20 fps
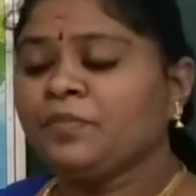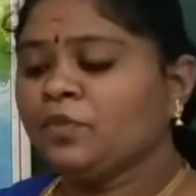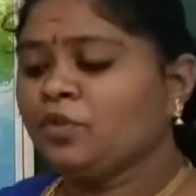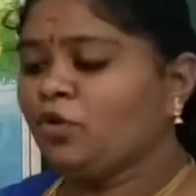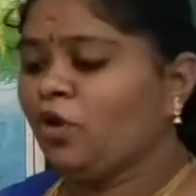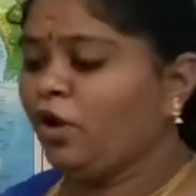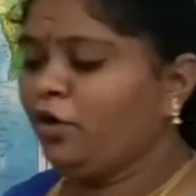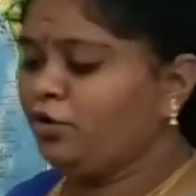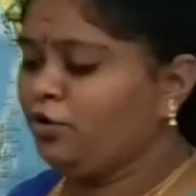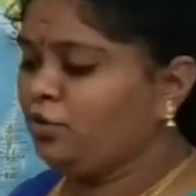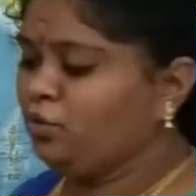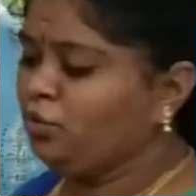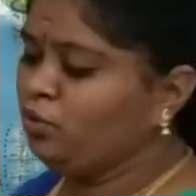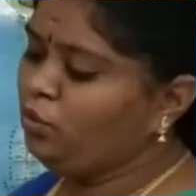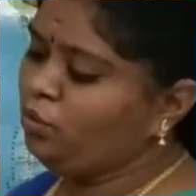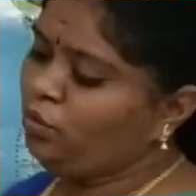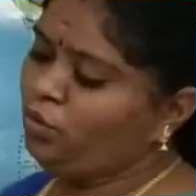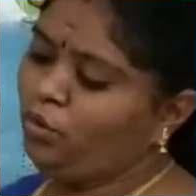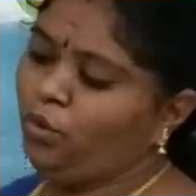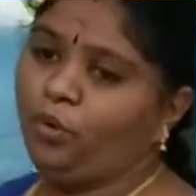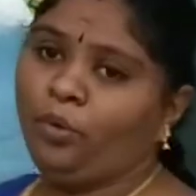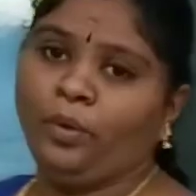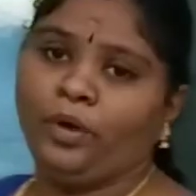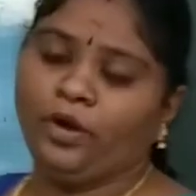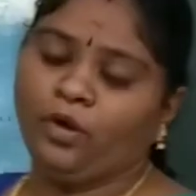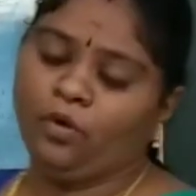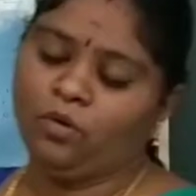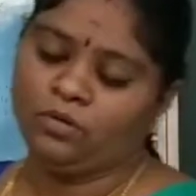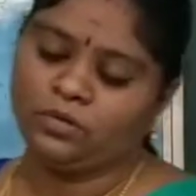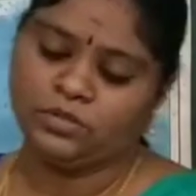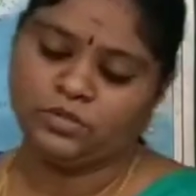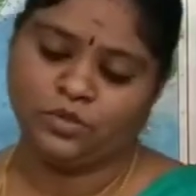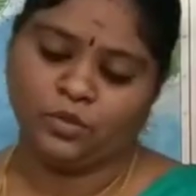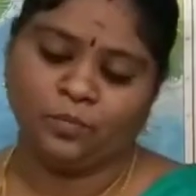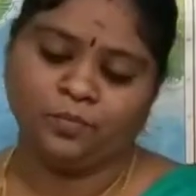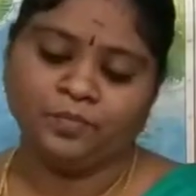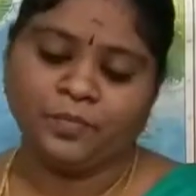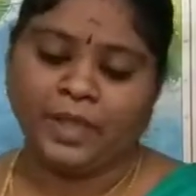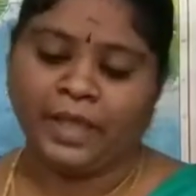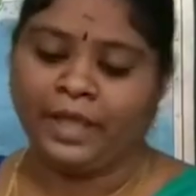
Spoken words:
not too lower also.